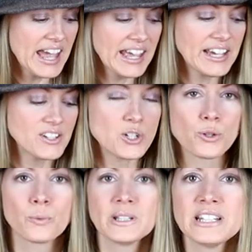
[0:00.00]
And
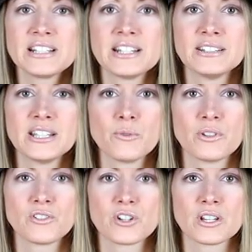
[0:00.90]
you're really dealing
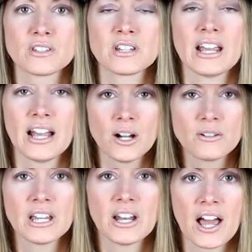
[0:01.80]
with just how
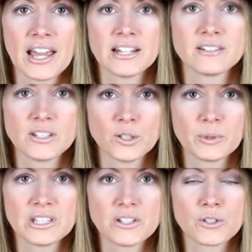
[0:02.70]
can I deal
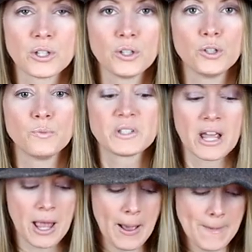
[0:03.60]
with these cubes,